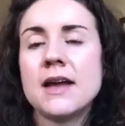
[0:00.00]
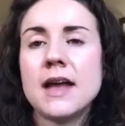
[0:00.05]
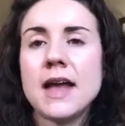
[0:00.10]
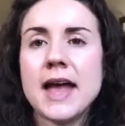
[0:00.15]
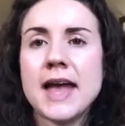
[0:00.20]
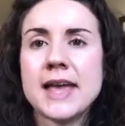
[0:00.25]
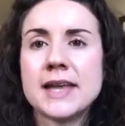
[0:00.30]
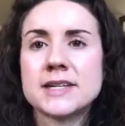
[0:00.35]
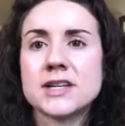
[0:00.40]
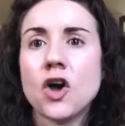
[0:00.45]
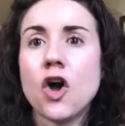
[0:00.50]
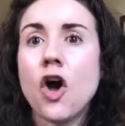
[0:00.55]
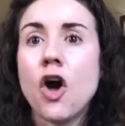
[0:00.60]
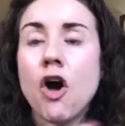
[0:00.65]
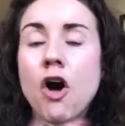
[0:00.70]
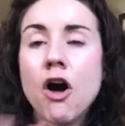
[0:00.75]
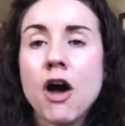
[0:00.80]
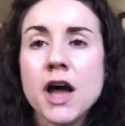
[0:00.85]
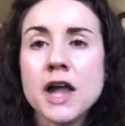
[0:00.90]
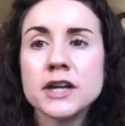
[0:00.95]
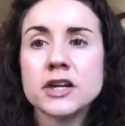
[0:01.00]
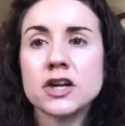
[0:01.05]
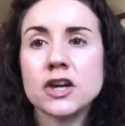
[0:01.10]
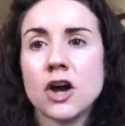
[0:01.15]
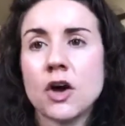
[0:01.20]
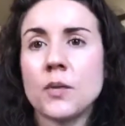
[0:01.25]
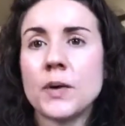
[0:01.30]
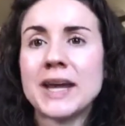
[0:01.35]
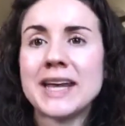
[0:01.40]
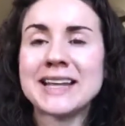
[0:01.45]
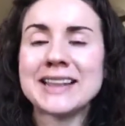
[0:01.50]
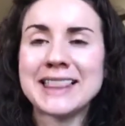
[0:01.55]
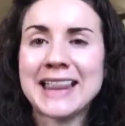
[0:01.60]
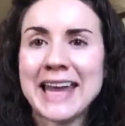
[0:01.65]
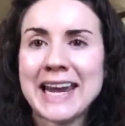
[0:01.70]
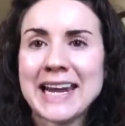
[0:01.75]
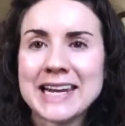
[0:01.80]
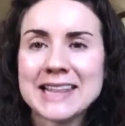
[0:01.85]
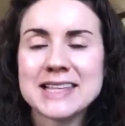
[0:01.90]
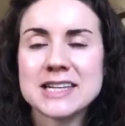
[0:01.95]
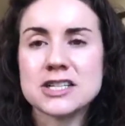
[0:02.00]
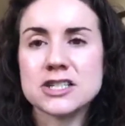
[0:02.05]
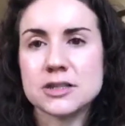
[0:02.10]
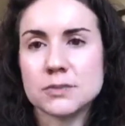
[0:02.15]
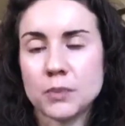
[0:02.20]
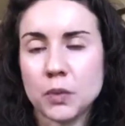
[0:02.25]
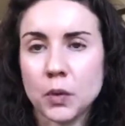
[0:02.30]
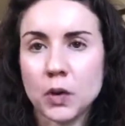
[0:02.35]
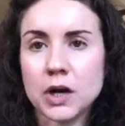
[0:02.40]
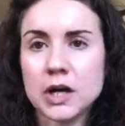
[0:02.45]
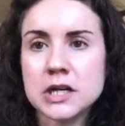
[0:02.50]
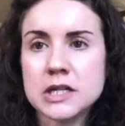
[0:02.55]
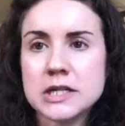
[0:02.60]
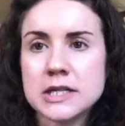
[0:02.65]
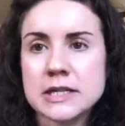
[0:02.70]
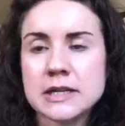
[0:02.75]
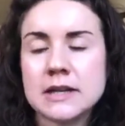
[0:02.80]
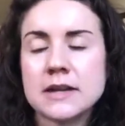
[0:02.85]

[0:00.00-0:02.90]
and ongoing lengthy support,